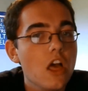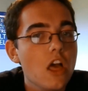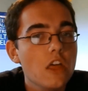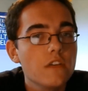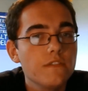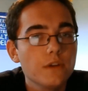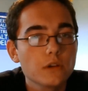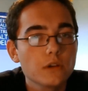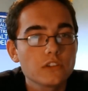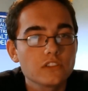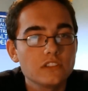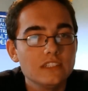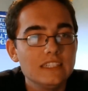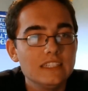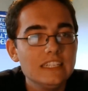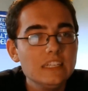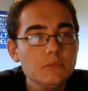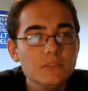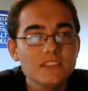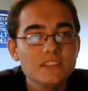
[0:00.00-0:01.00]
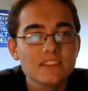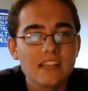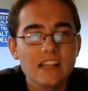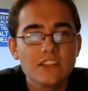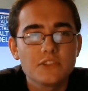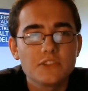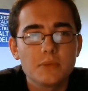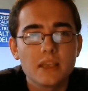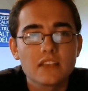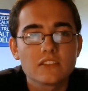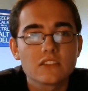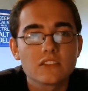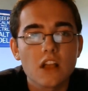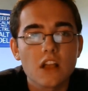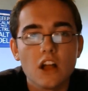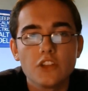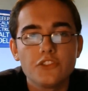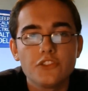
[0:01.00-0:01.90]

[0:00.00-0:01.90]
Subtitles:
The focus on demon sounds makes this card